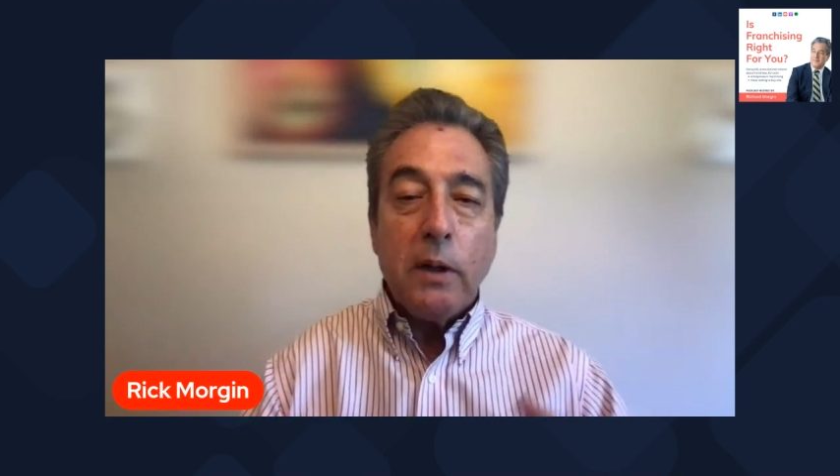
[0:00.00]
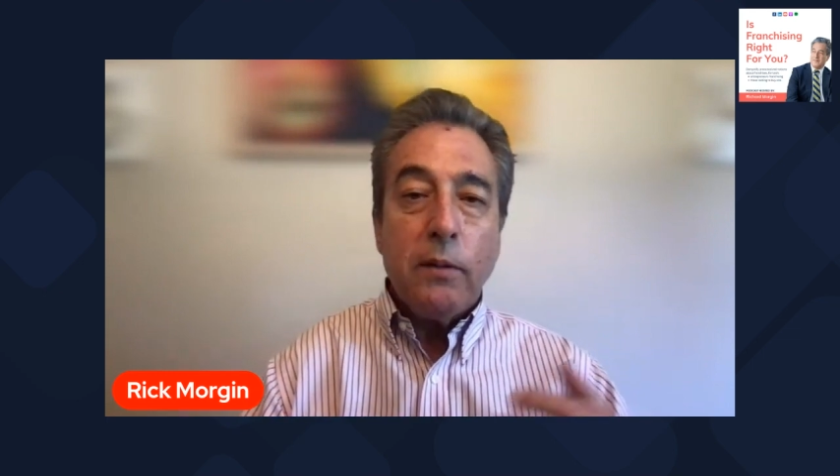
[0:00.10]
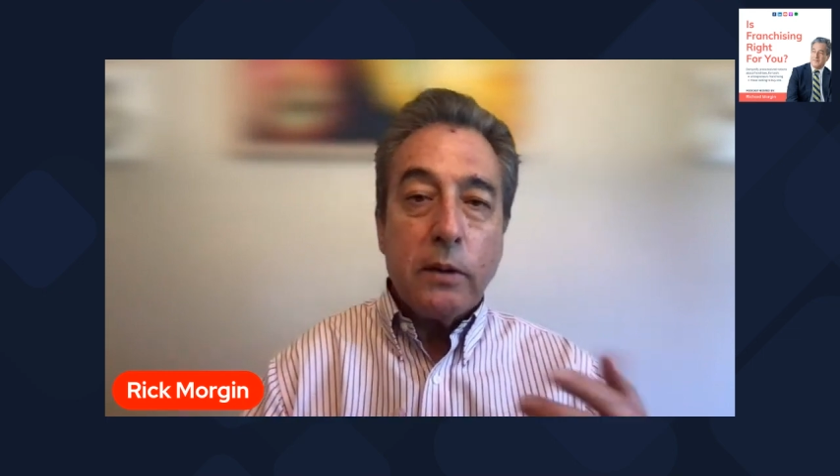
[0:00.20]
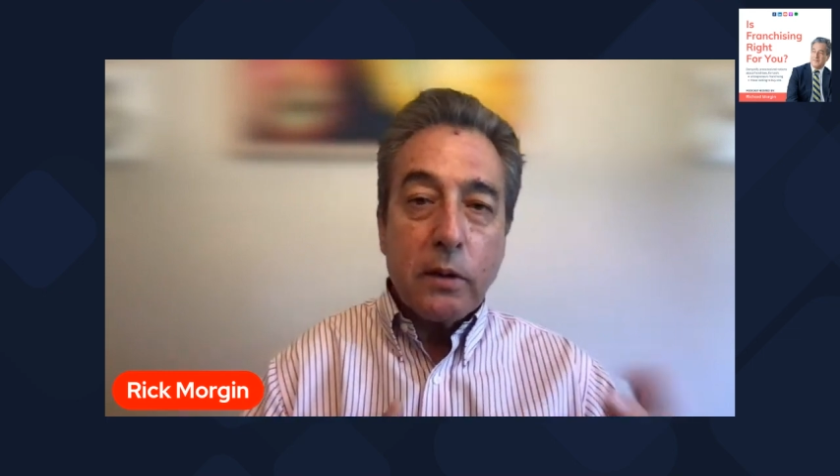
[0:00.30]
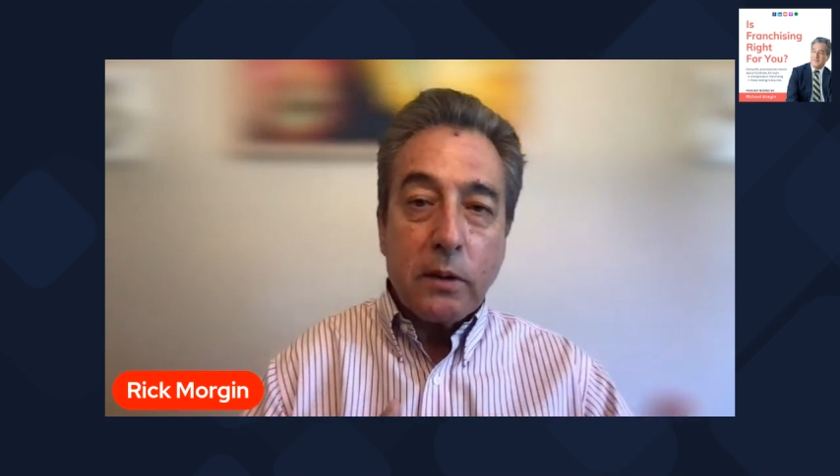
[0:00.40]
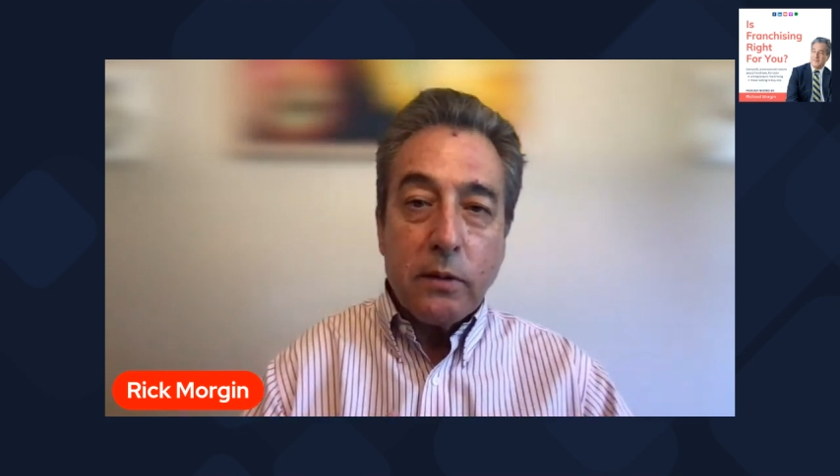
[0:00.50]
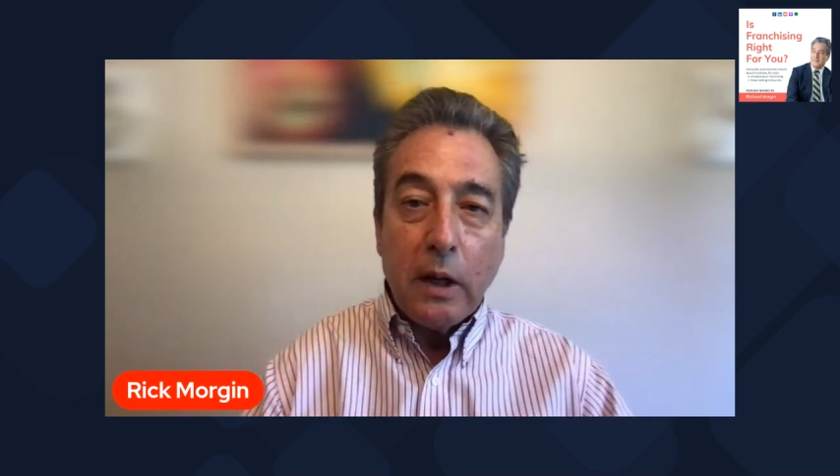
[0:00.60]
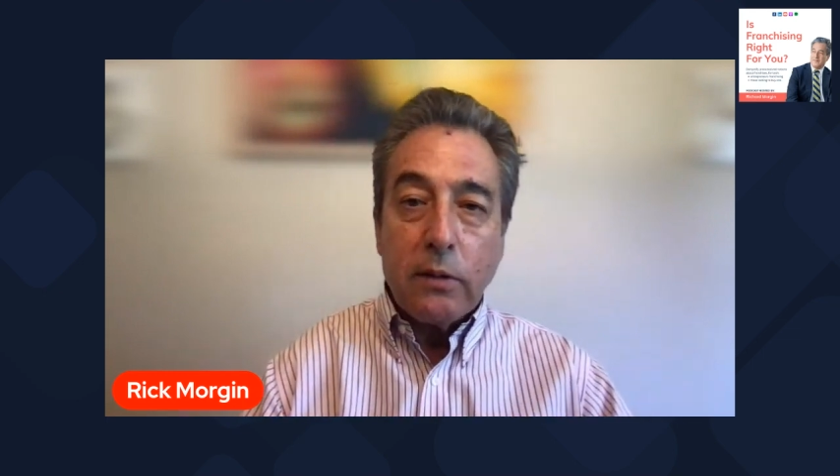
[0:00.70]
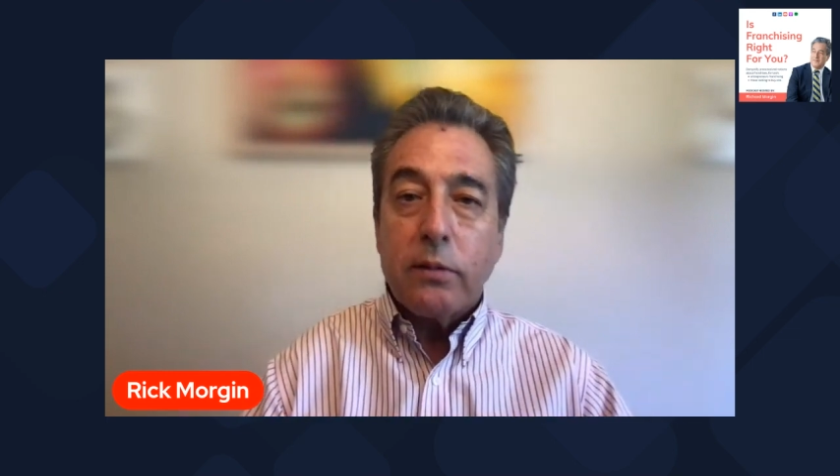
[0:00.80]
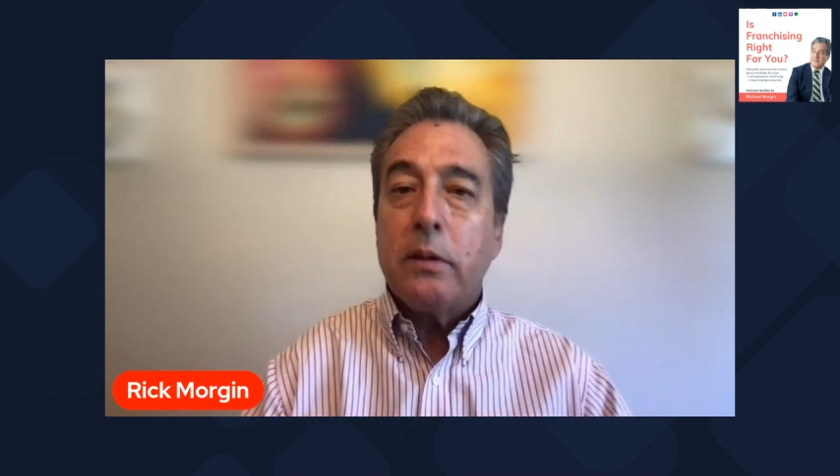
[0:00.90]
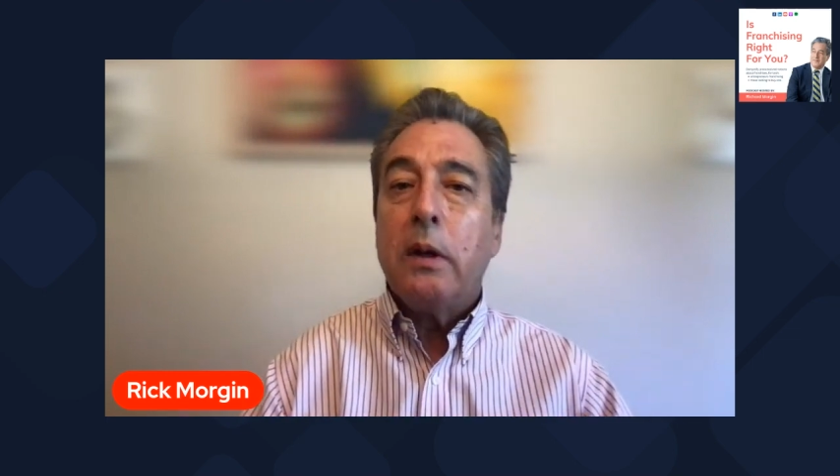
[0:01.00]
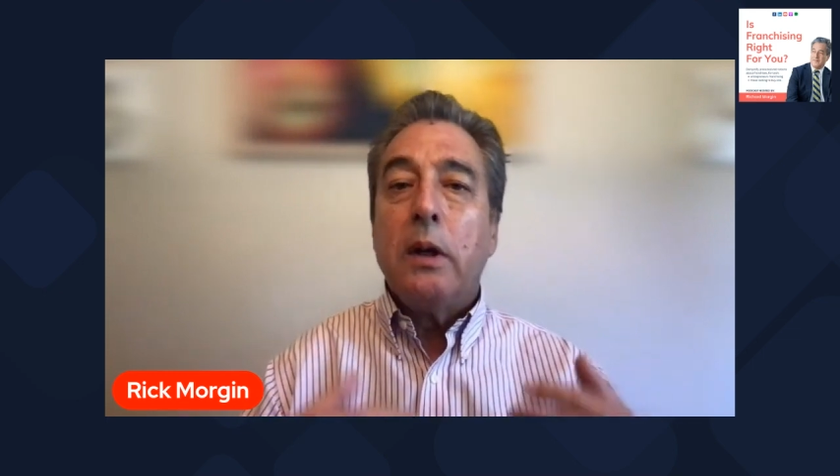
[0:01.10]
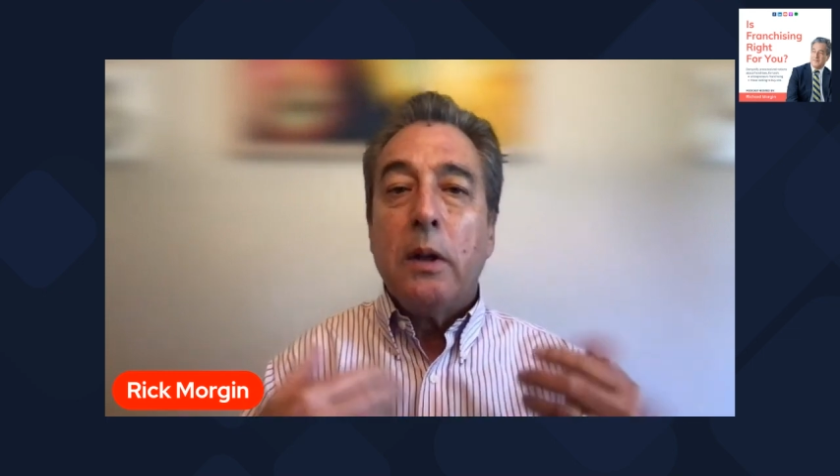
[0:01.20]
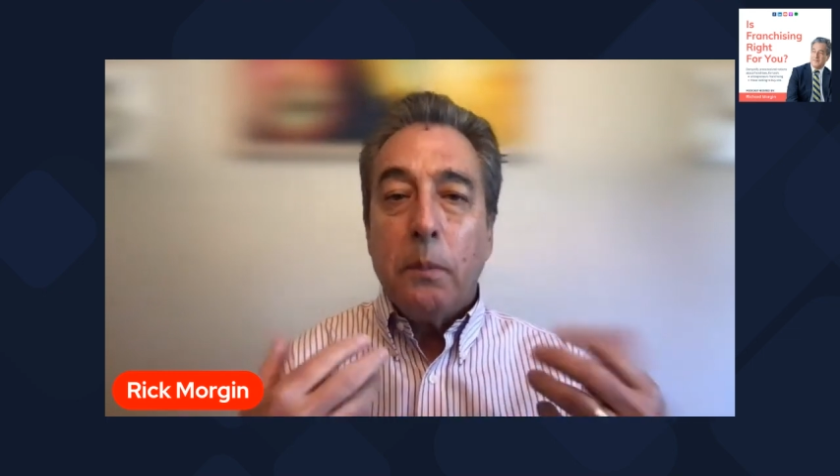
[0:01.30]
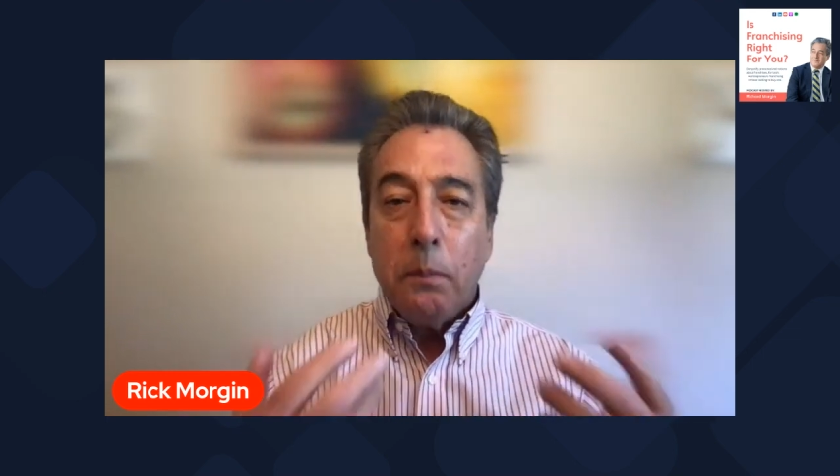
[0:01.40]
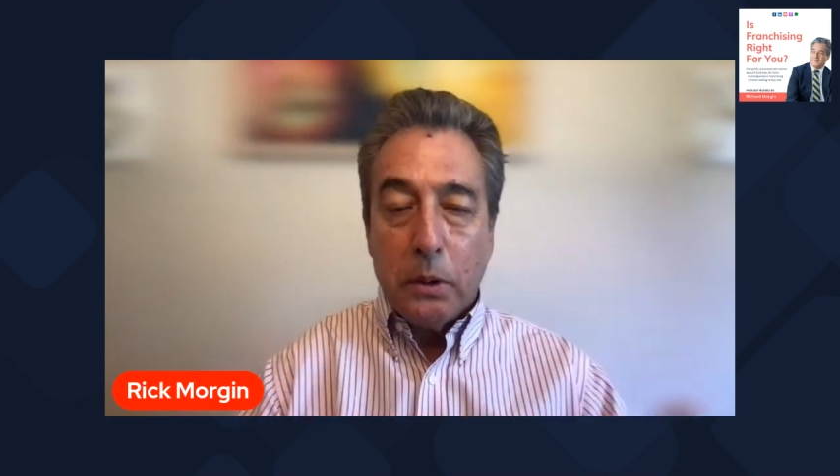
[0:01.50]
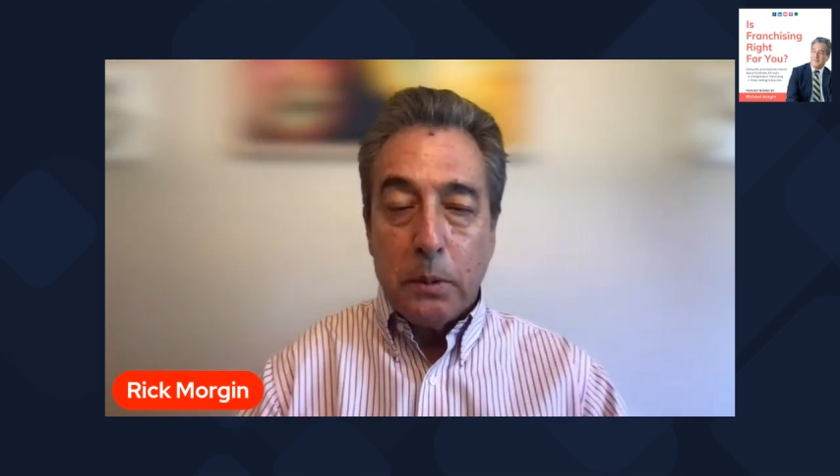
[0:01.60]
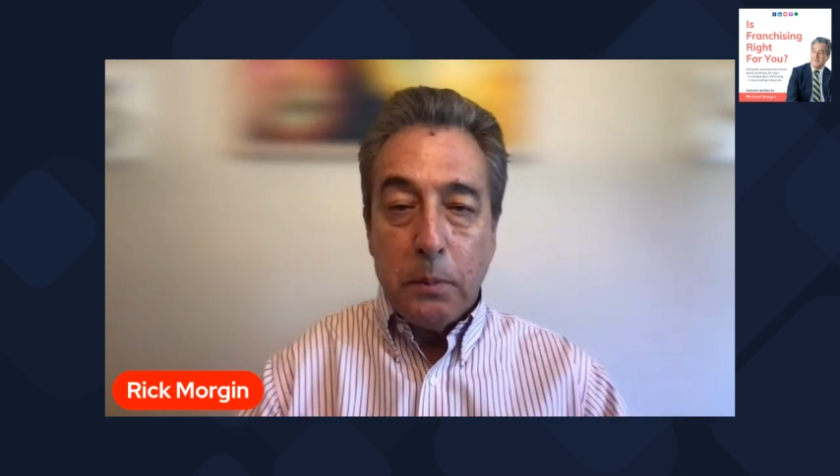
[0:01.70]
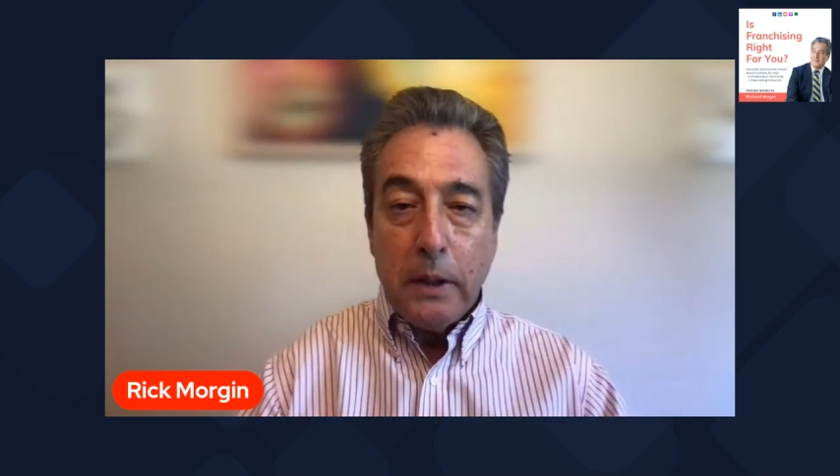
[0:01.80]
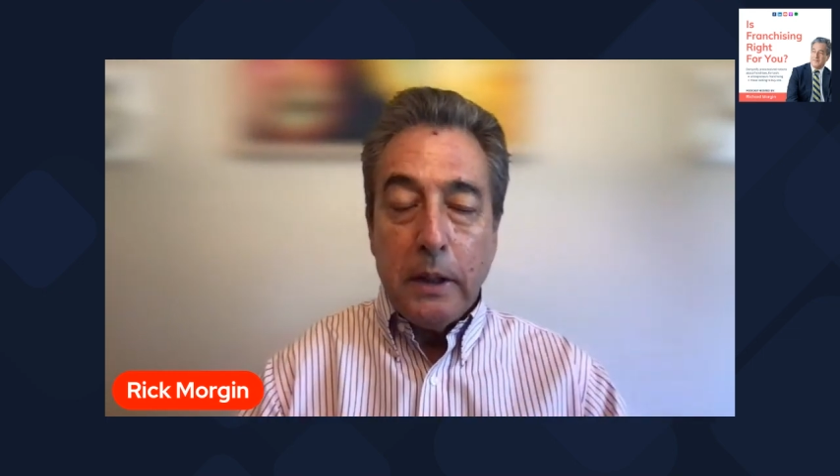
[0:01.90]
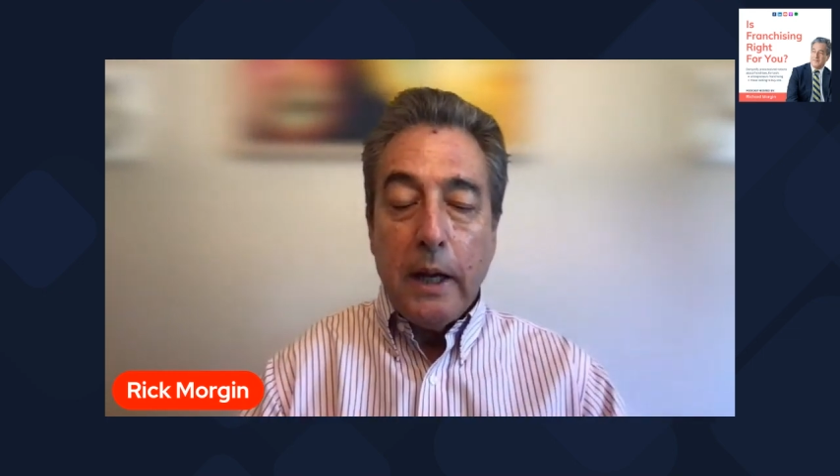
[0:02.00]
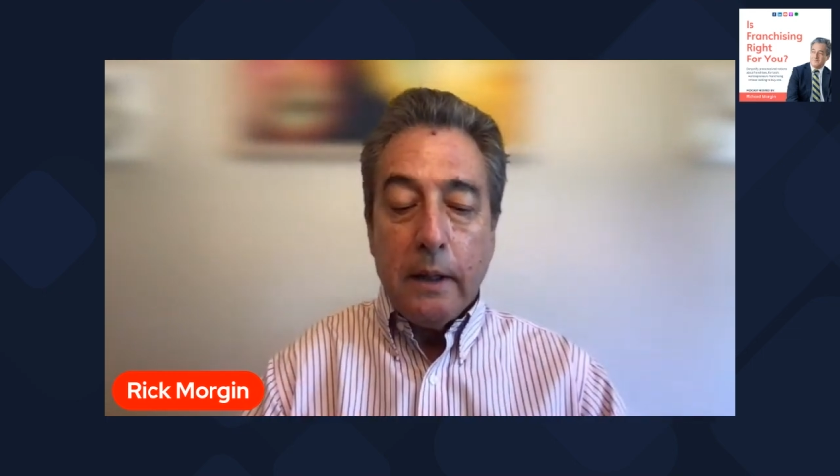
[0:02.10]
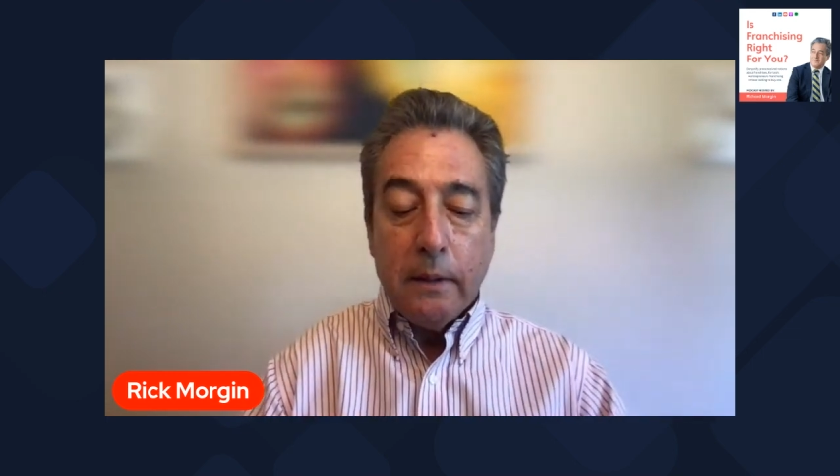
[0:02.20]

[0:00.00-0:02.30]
If it's a success, build upon that.